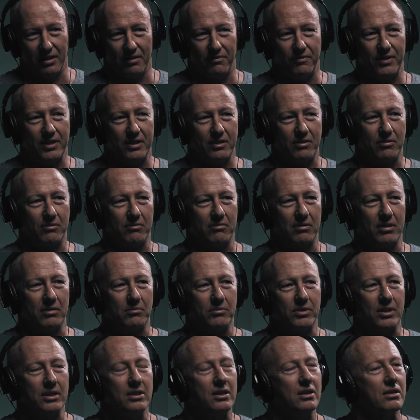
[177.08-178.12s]
in the physical
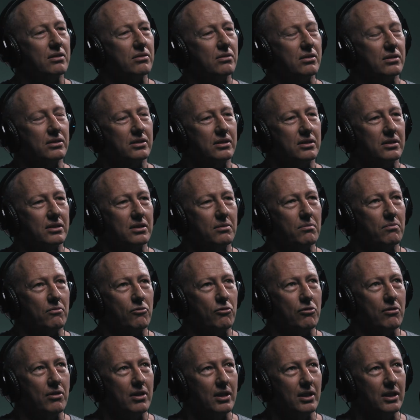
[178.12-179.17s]
realms. And you talk to
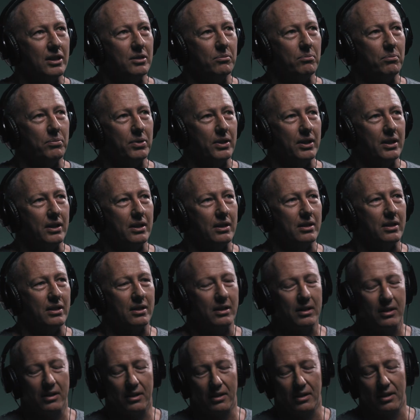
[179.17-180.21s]
some really
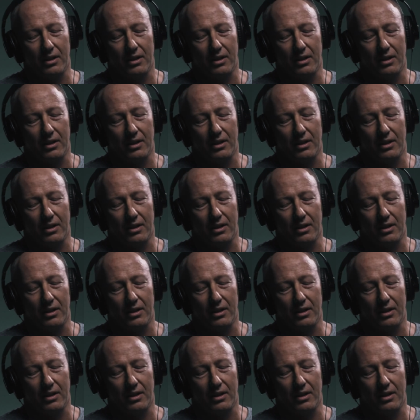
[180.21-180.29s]
big